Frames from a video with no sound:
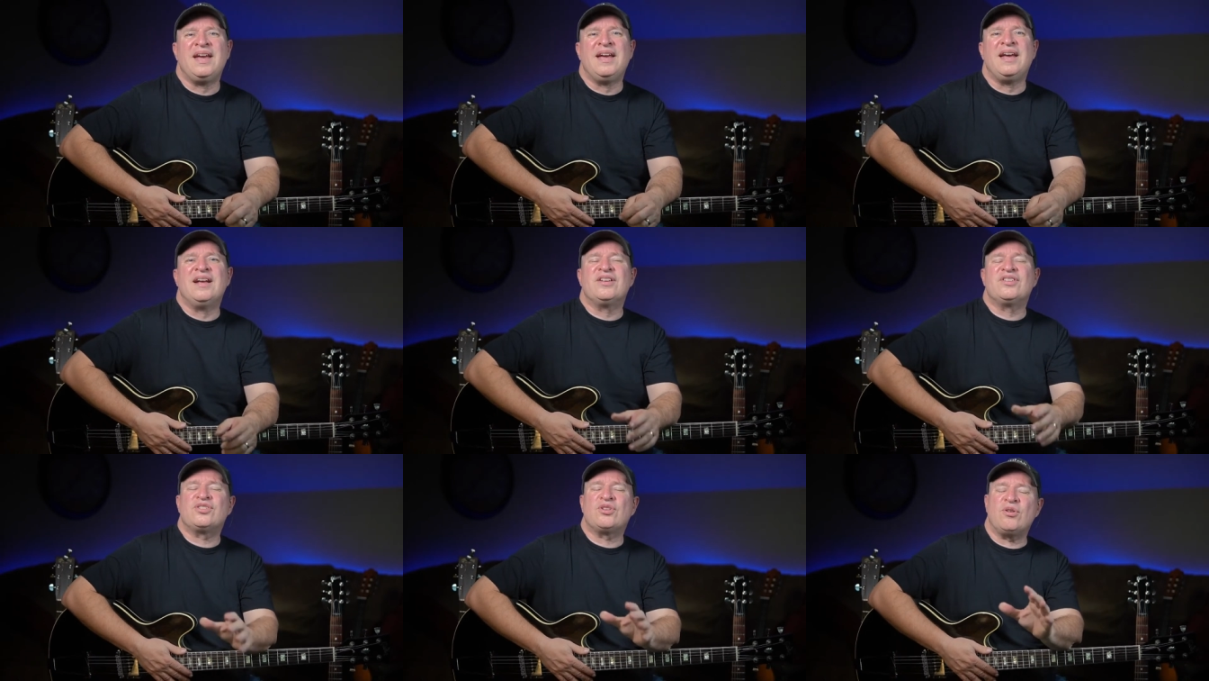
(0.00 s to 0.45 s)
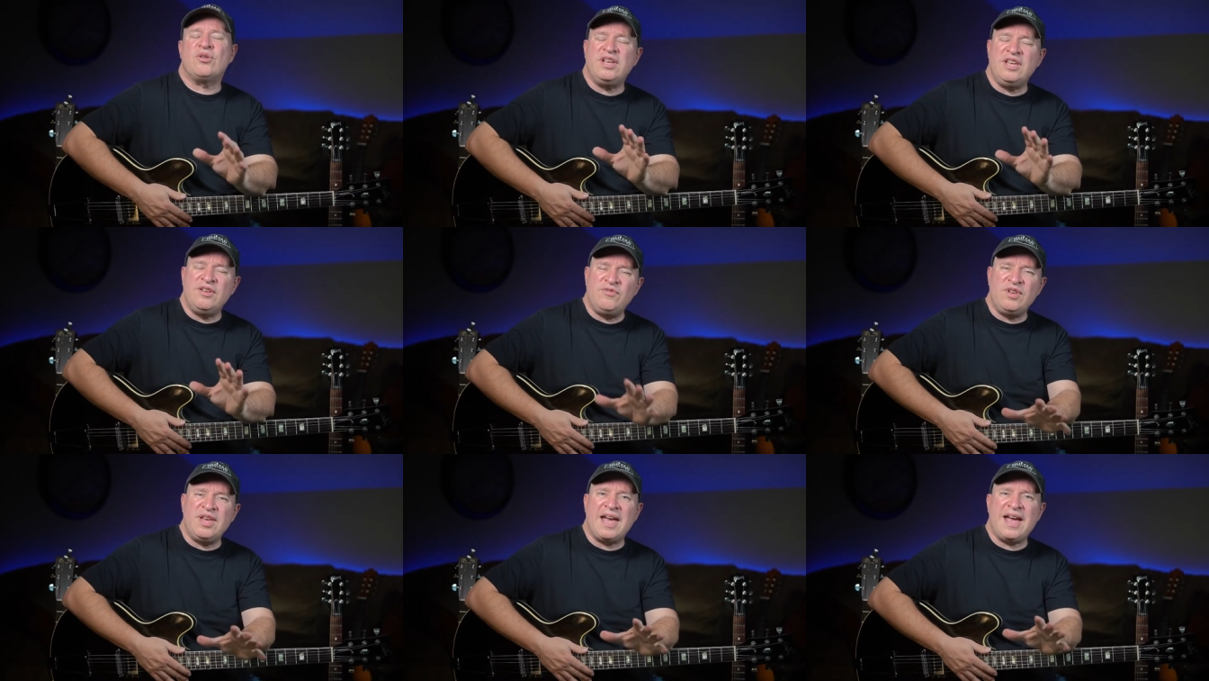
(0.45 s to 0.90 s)
So
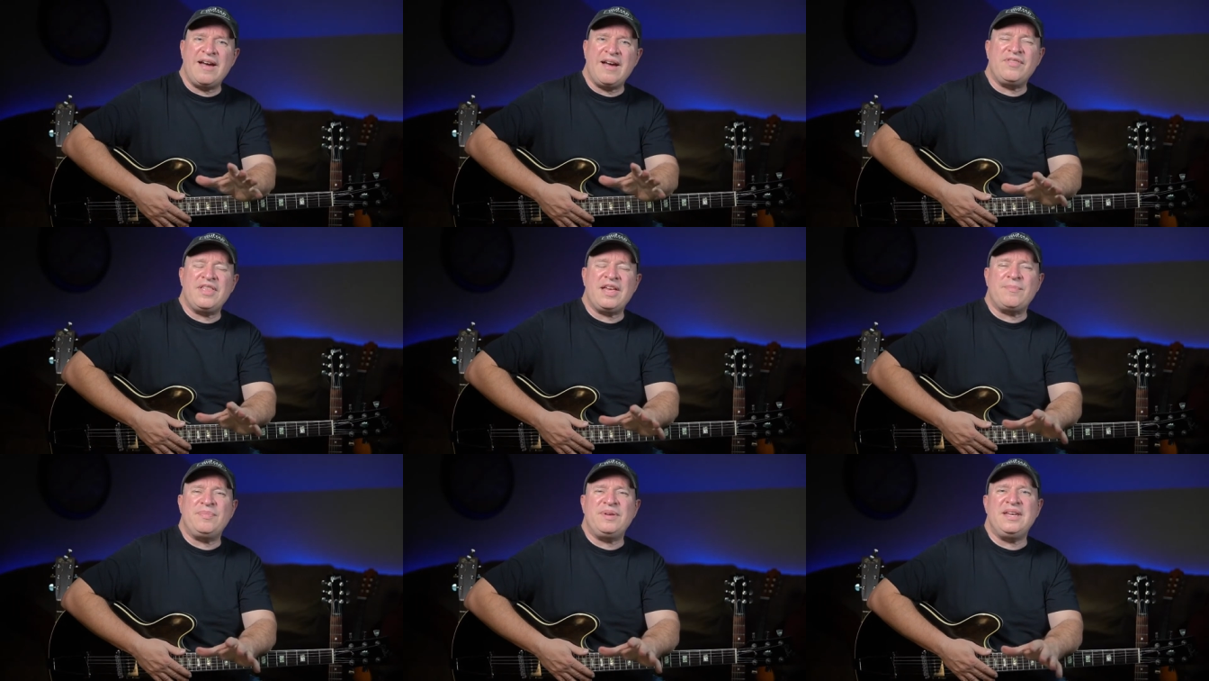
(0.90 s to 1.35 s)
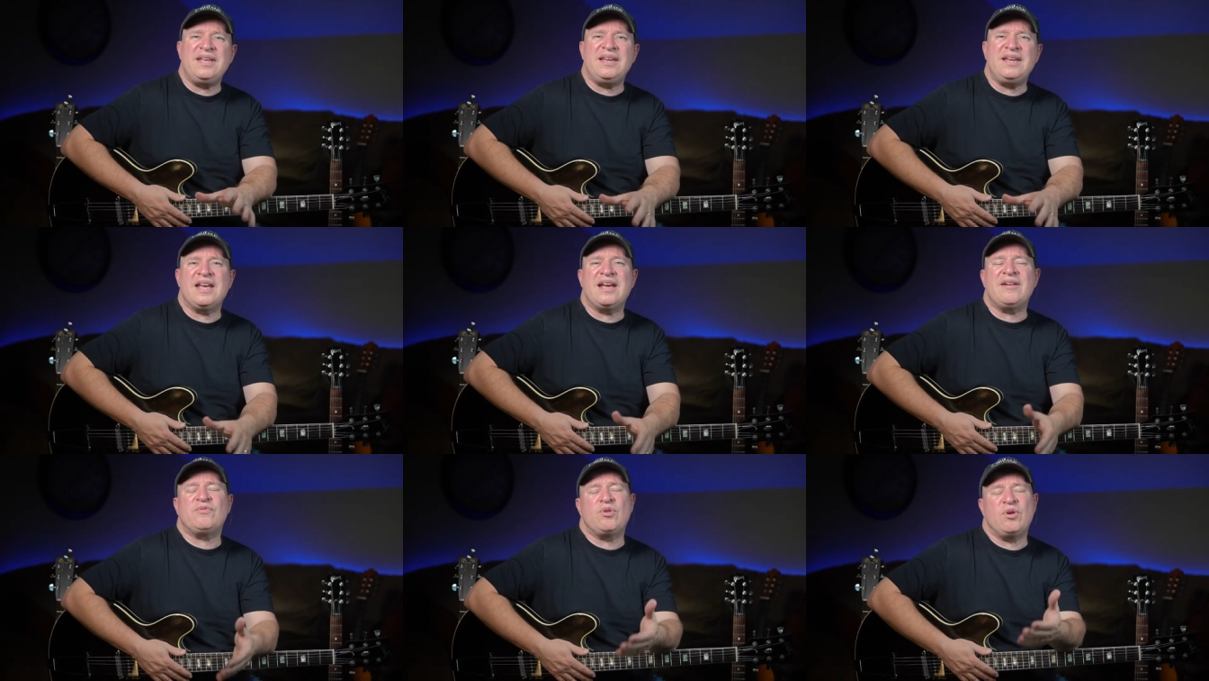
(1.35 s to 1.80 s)
if you have that
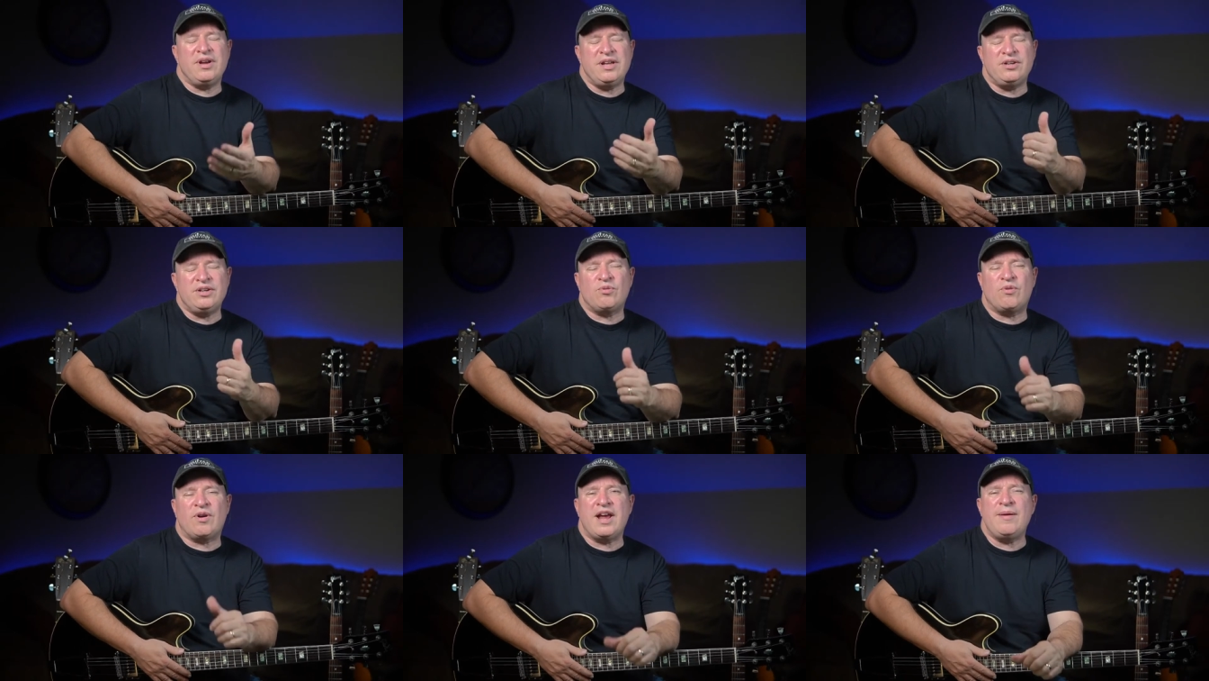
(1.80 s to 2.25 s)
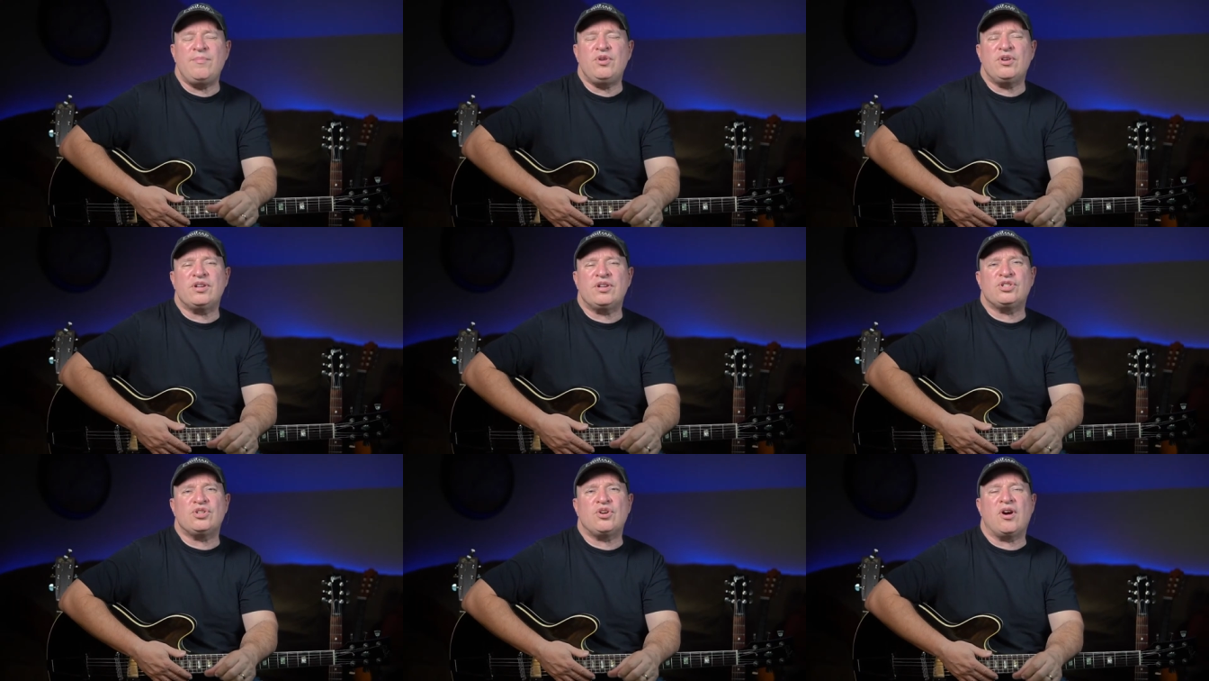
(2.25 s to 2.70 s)
PDF, go ahead and grab your
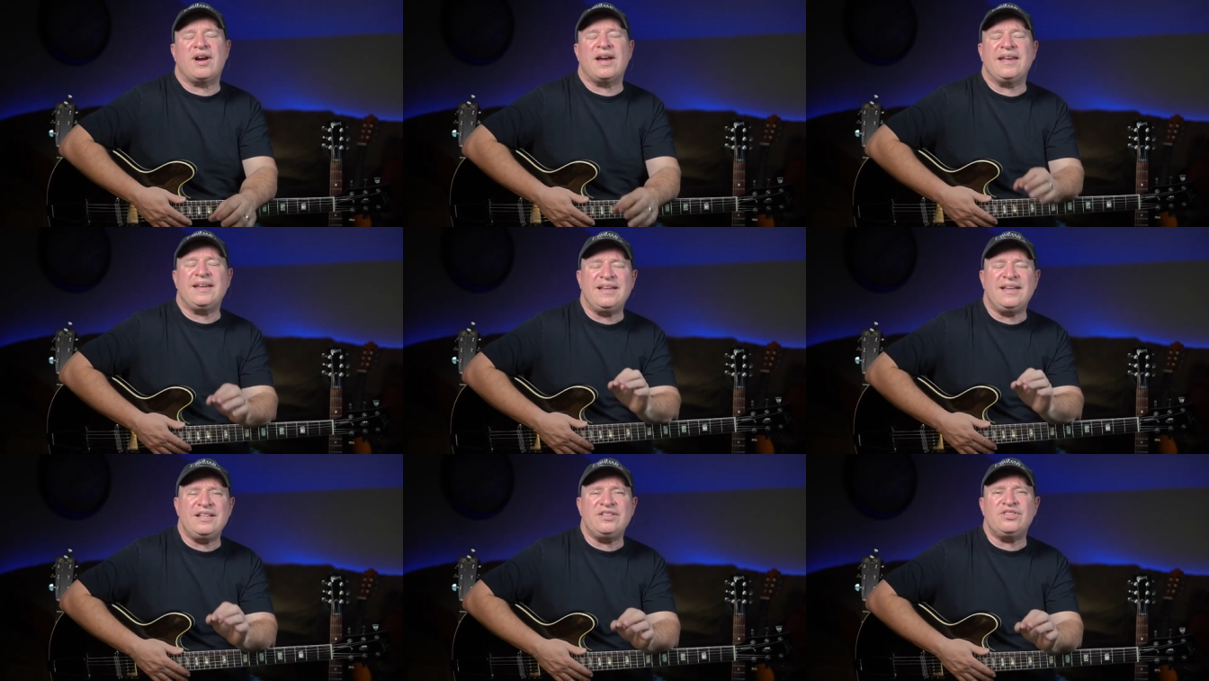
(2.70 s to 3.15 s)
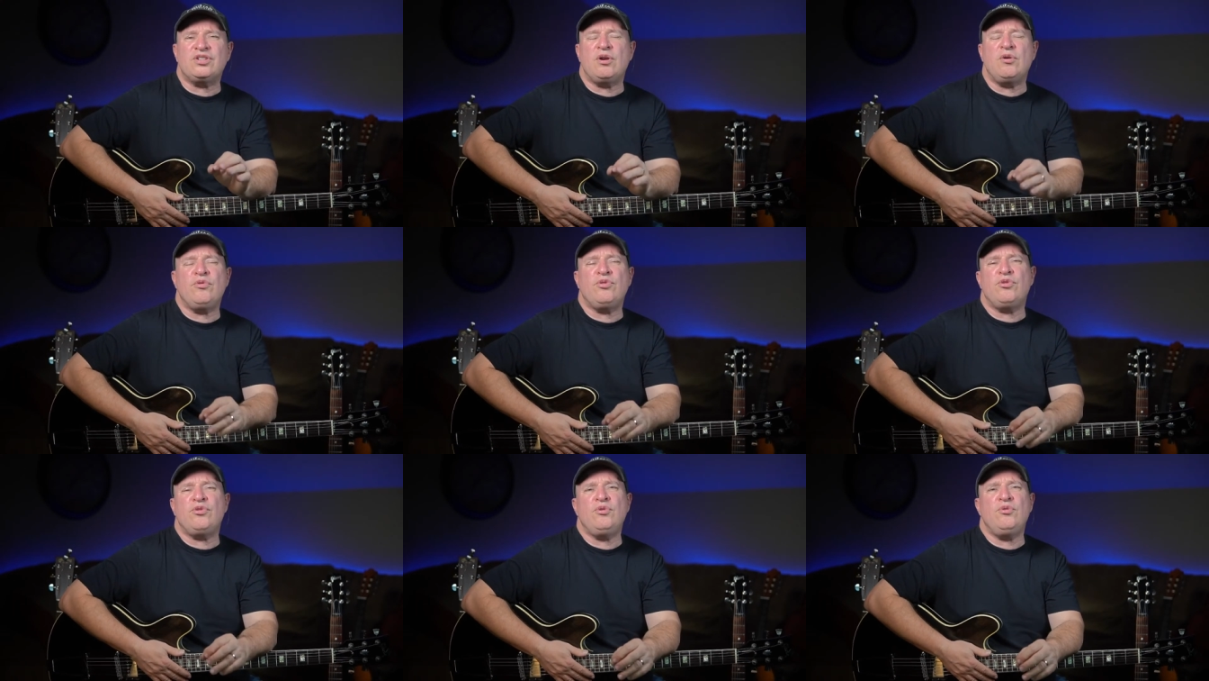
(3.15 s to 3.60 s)
guitar and let's
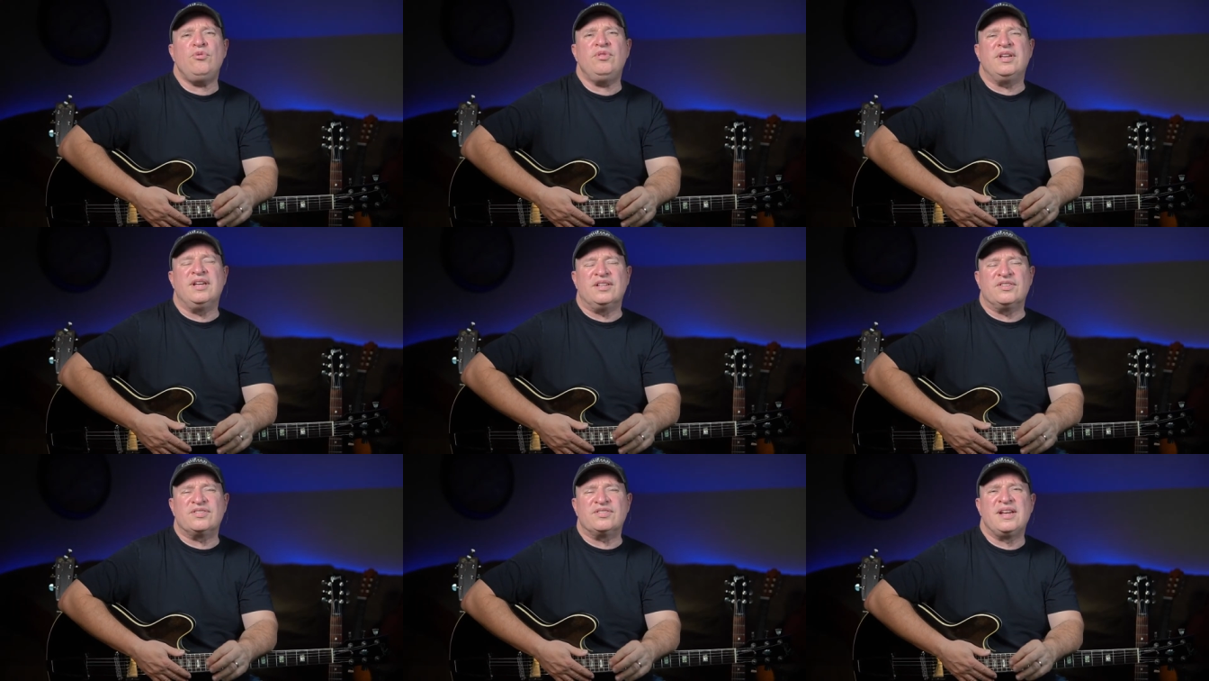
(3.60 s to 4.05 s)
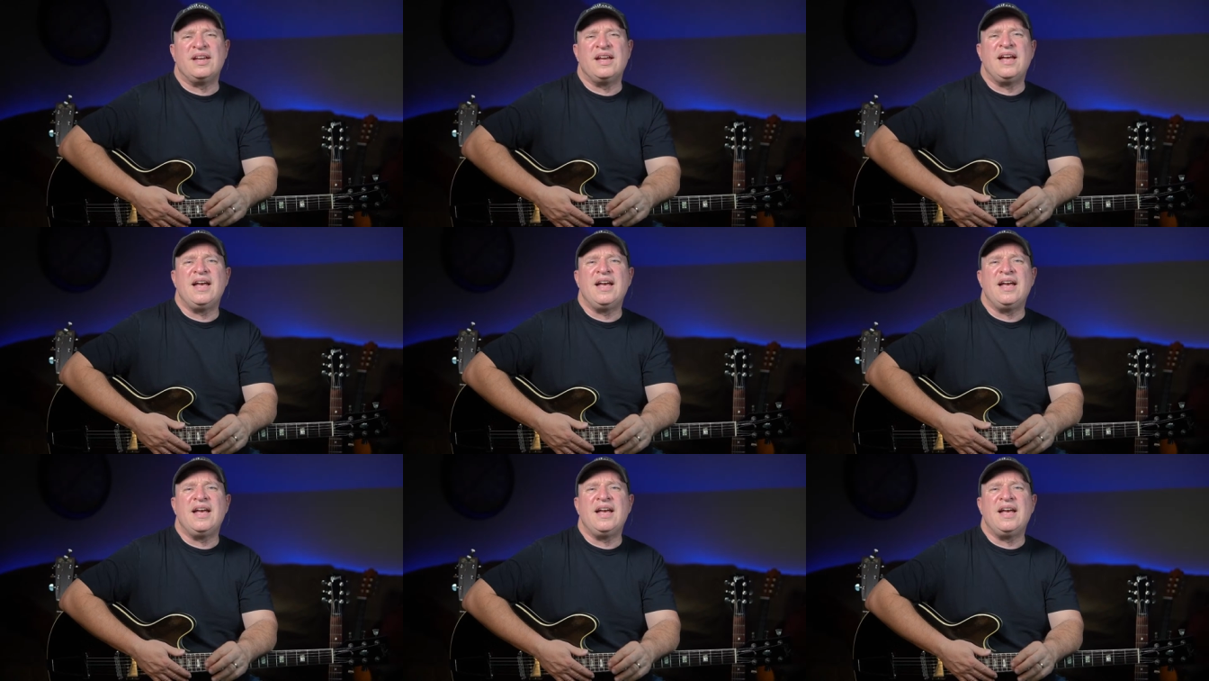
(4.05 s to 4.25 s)
go through these.